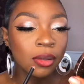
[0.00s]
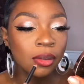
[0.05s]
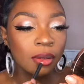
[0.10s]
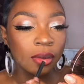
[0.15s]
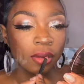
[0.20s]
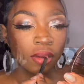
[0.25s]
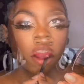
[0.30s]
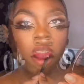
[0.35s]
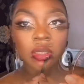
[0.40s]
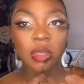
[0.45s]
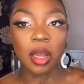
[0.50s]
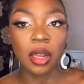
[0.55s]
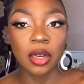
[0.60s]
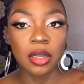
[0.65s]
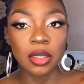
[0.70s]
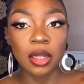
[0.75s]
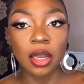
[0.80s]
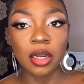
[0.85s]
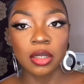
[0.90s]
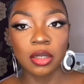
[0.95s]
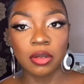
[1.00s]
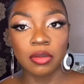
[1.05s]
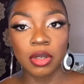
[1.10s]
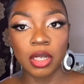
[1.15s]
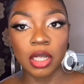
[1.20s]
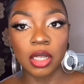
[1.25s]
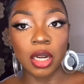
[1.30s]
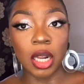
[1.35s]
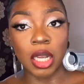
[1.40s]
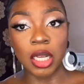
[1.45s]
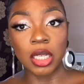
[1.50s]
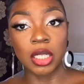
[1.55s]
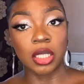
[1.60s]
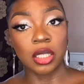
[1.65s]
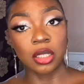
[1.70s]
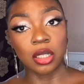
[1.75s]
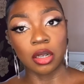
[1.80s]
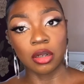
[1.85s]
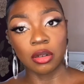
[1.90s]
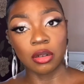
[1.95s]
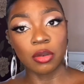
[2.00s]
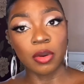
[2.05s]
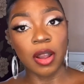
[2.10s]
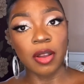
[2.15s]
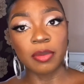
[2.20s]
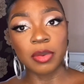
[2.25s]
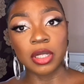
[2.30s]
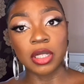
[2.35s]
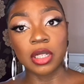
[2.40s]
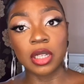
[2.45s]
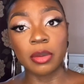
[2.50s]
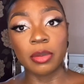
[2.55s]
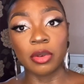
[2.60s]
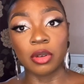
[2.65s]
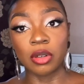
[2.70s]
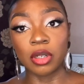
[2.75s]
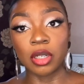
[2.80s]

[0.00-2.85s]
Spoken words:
This one is actually really nice. I don't know why I've been sleeping on